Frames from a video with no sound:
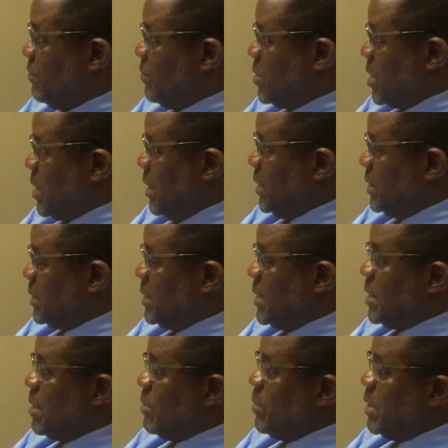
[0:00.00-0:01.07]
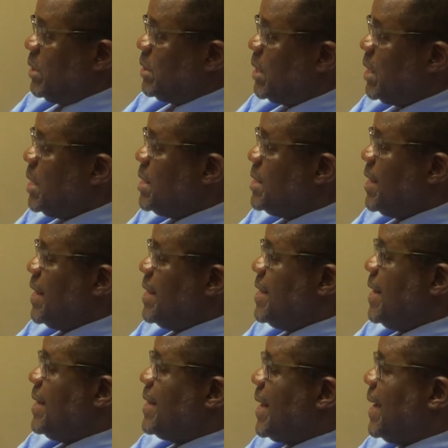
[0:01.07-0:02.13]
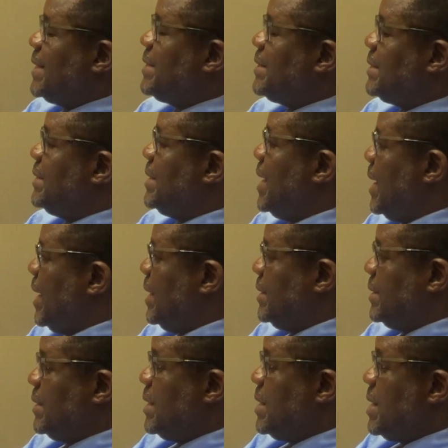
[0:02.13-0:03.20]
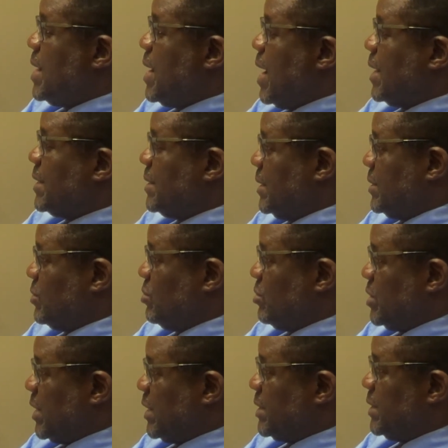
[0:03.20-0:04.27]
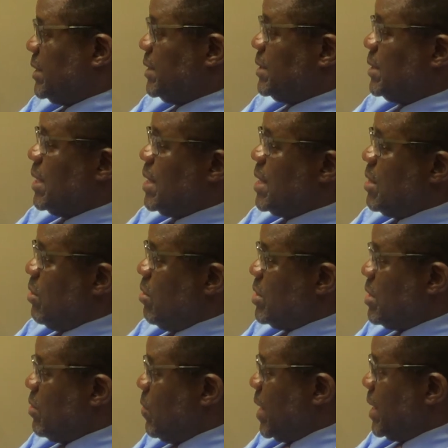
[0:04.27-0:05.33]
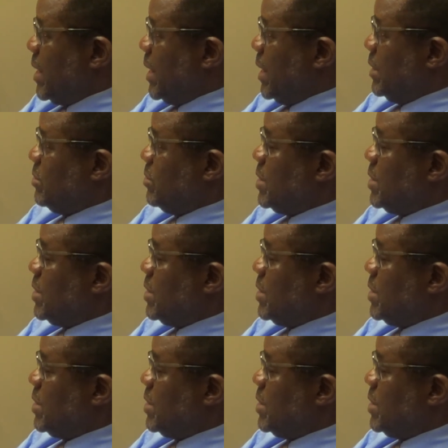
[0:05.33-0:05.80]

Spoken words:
release. In other words, they then get denied access to justice on the one hand.